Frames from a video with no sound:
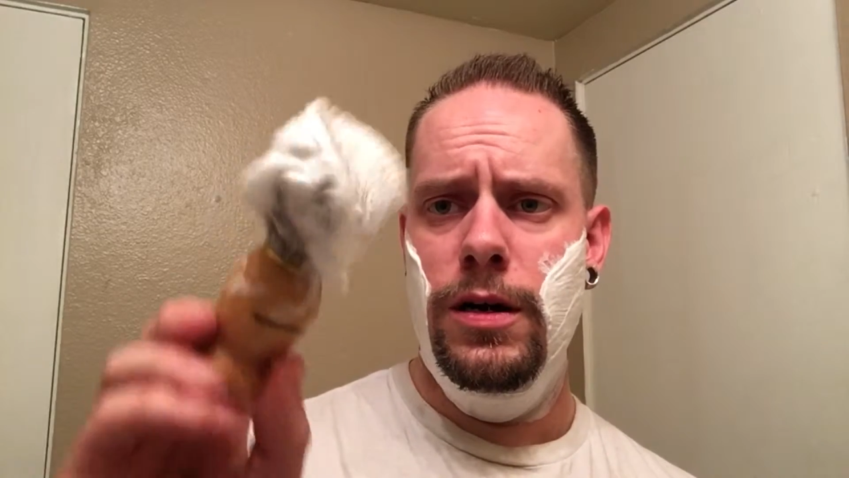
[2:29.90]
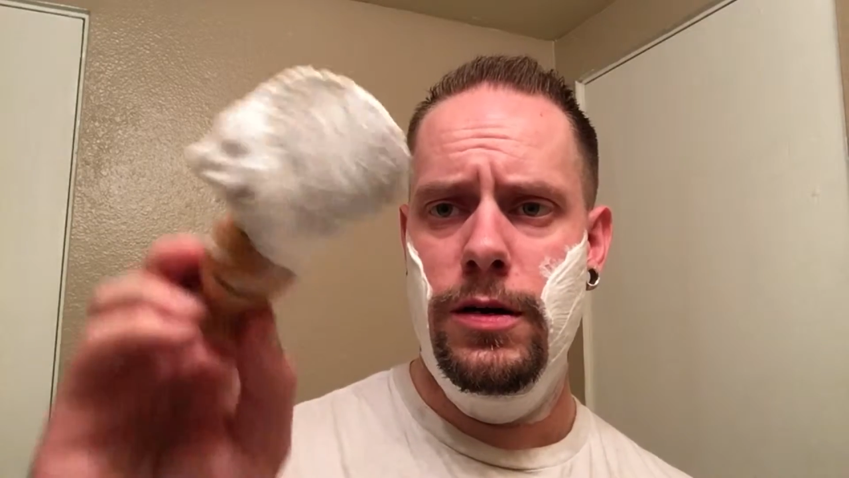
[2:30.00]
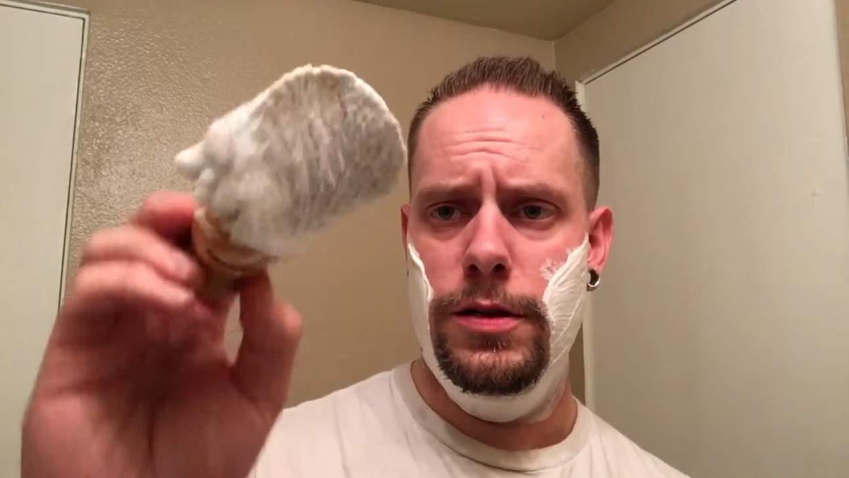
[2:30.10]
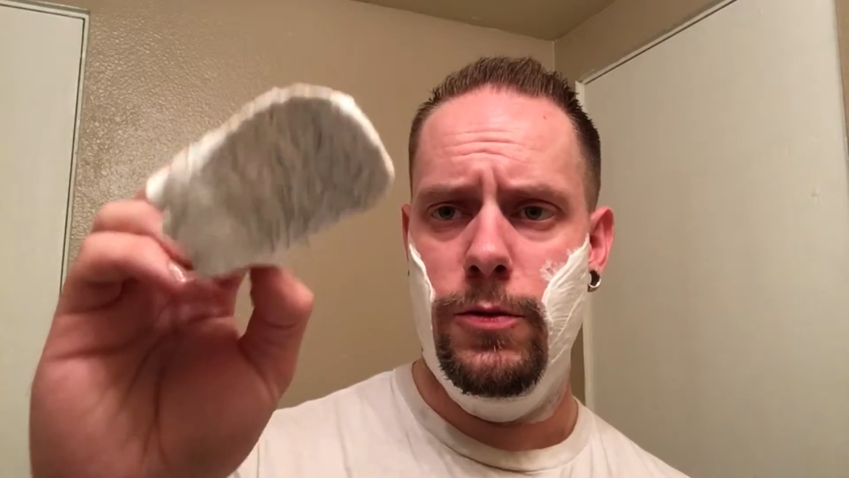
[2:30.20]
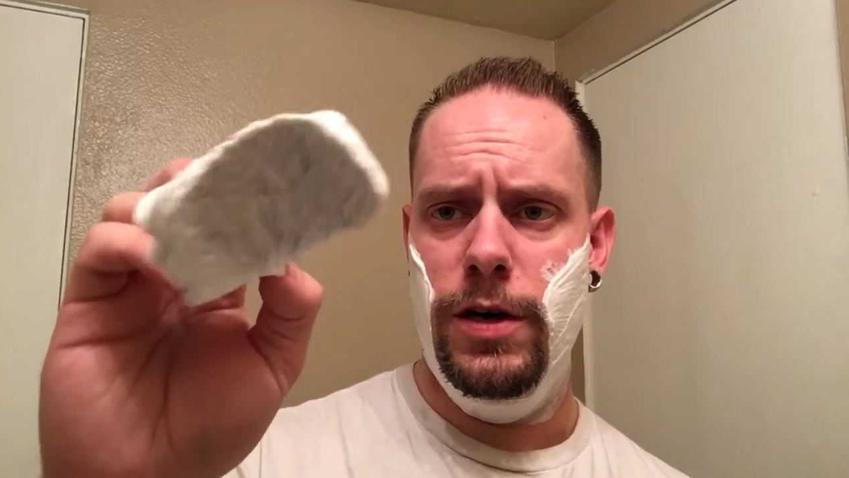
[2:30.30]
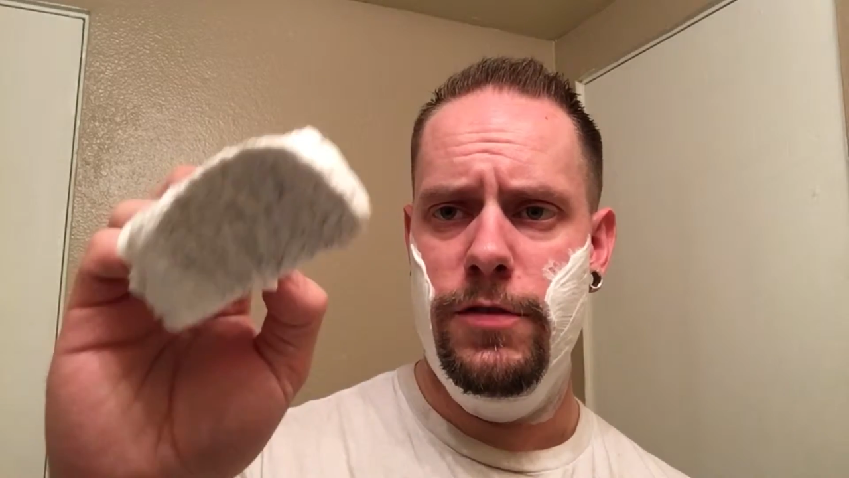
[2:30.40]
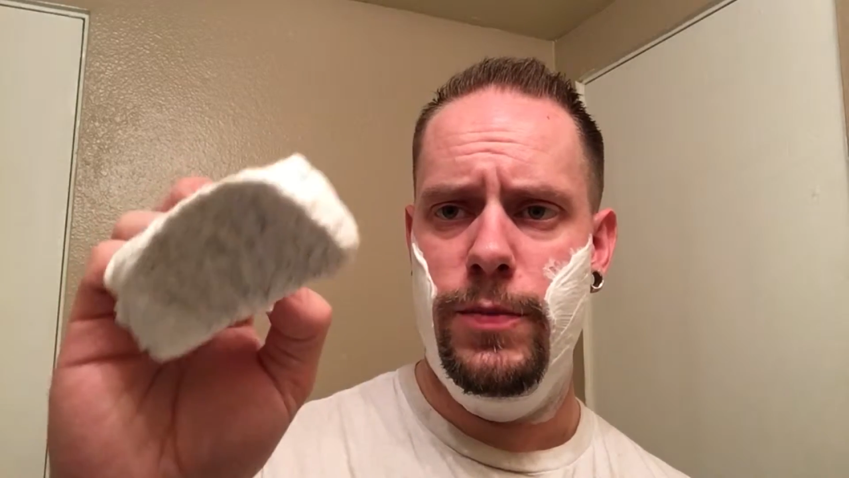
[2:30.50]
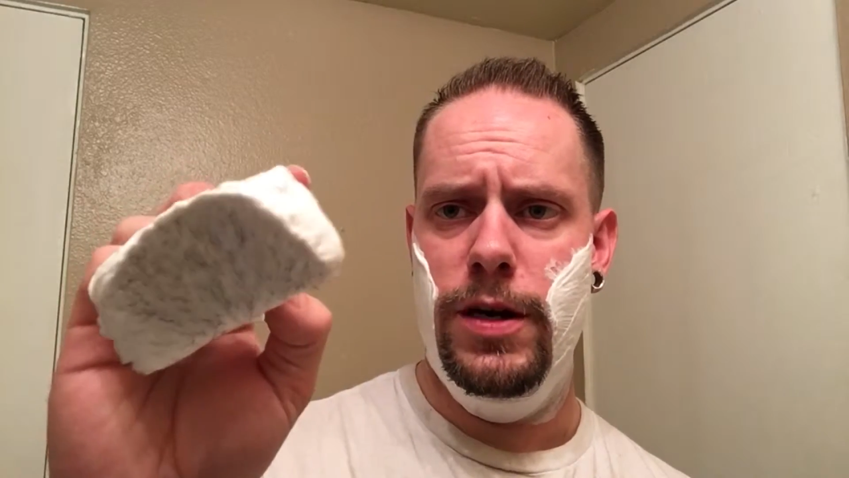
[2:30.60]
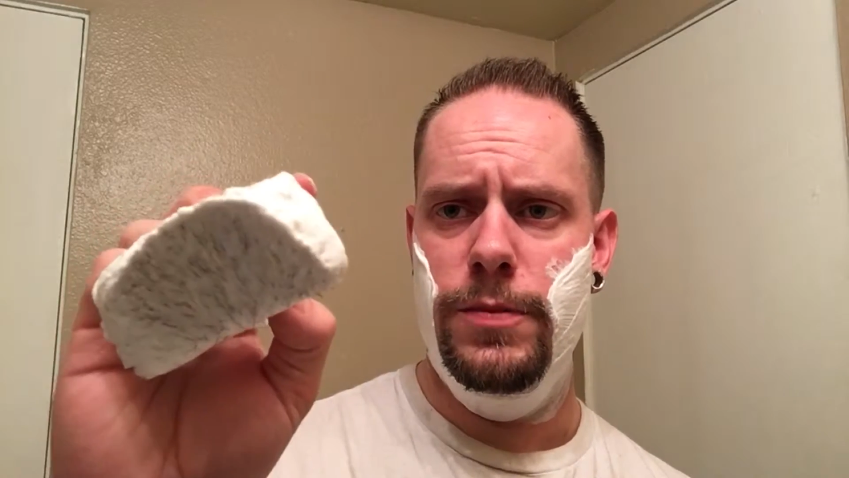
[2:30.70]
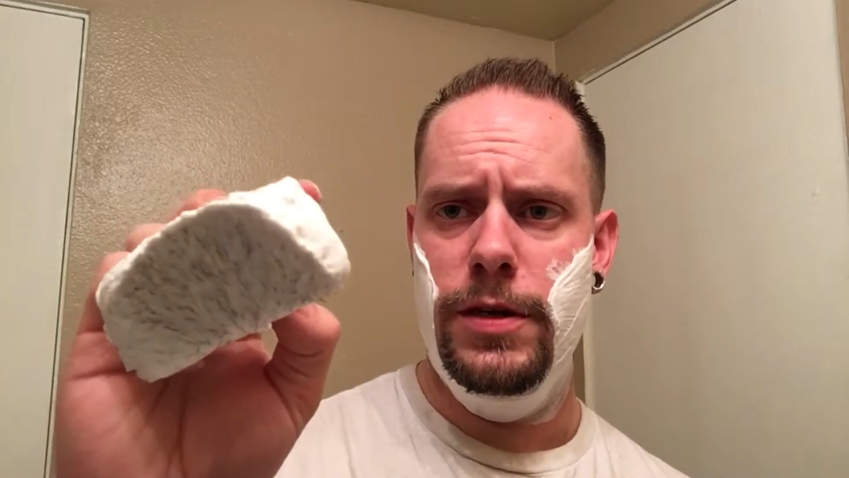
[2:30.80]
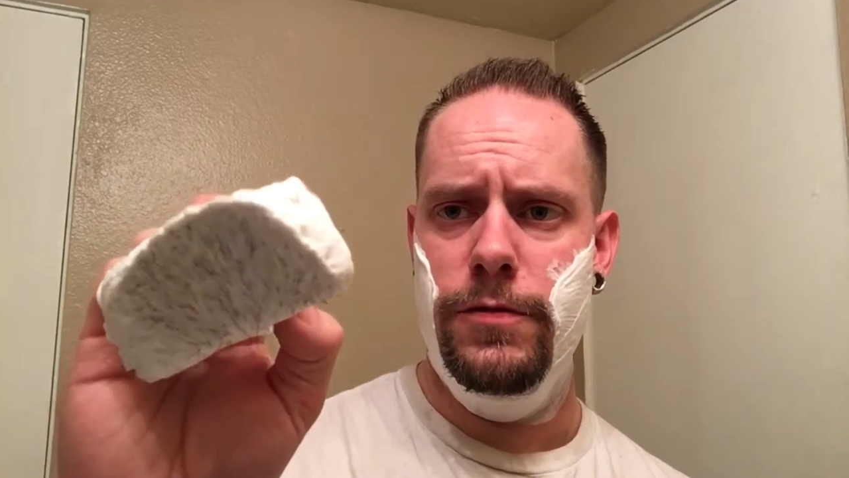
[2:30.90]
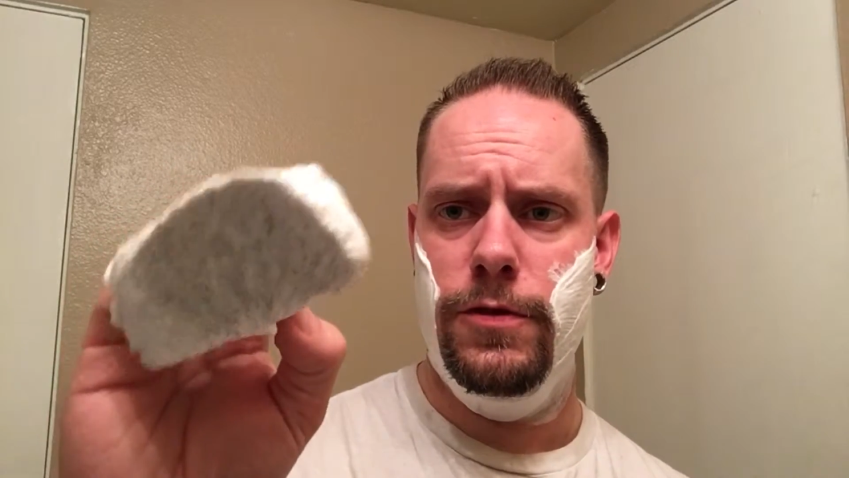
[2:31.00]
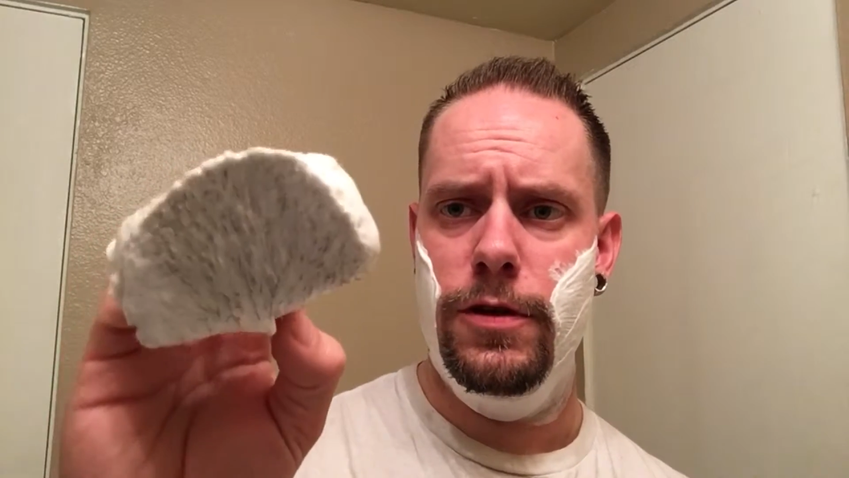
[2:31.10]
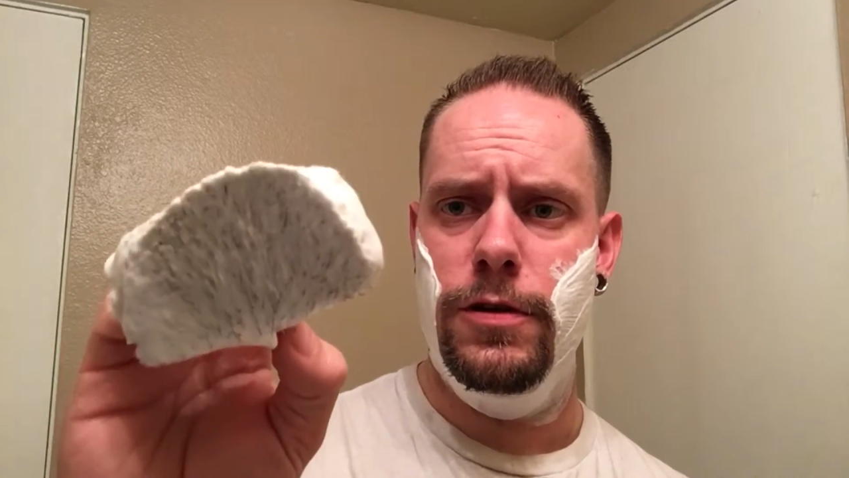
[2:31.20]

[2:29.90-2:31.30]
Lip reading: that the wife bought me for